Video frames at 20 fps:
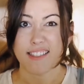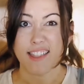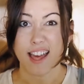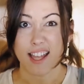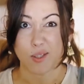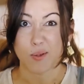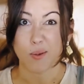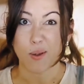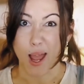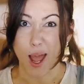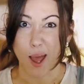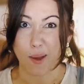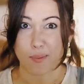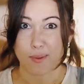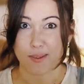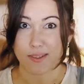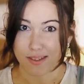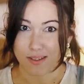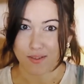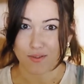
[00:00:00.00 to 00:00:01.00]
That's what
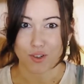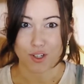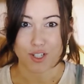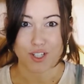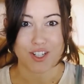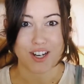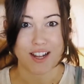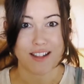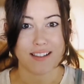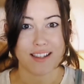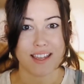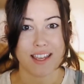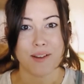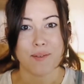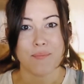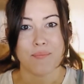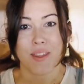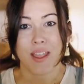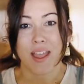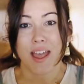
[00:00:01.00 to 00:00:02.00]
happens,
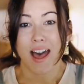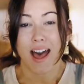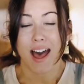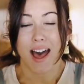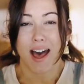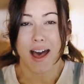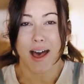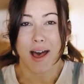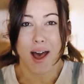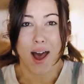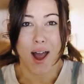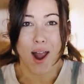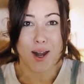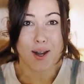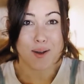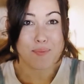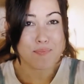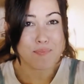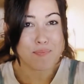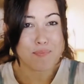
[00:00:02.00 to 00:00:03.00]
unfortunately.
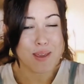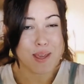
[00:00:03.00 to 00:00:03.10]
Are